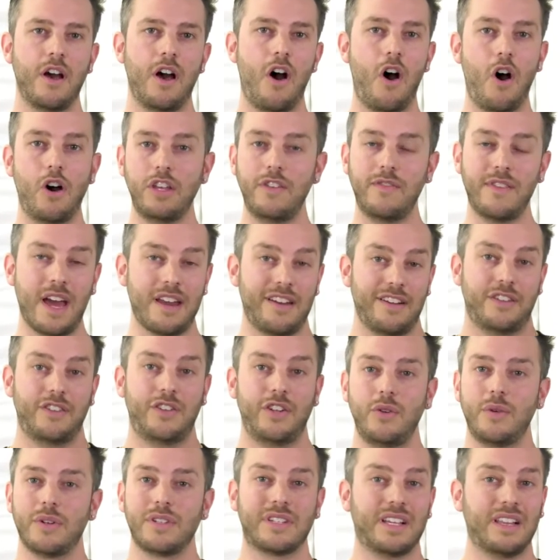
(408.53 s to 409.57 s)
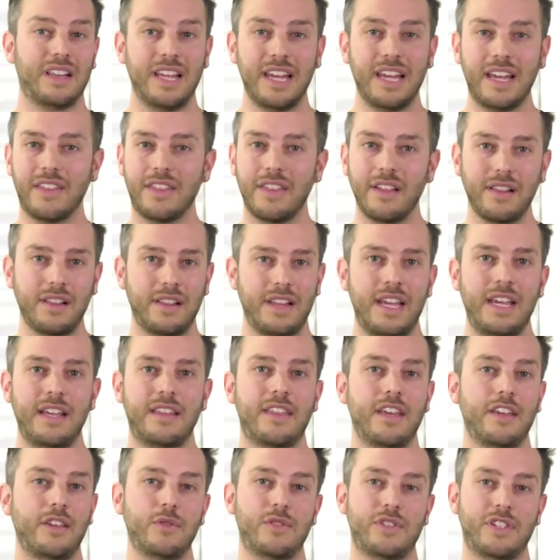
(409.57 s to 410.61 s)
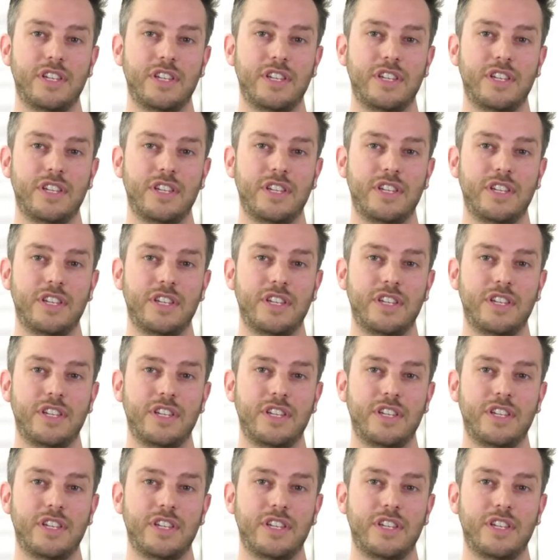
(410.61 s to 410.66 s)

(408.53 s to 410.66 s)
all you've got to do is click the link that you